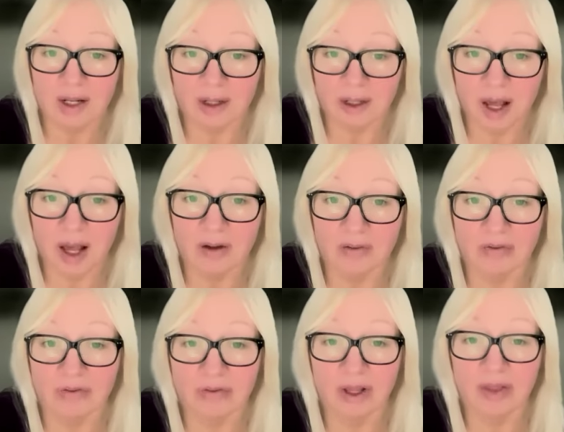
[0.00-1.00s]

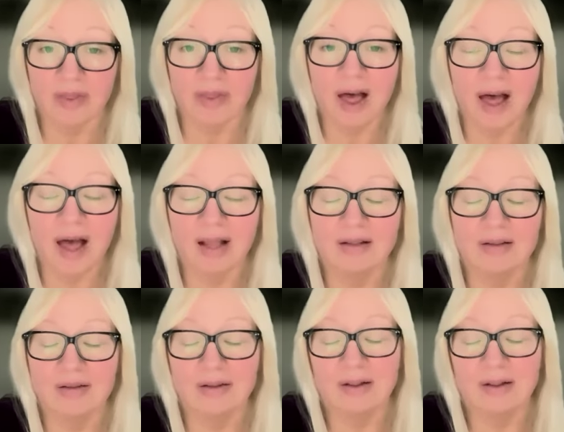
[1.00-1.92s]
enough. And that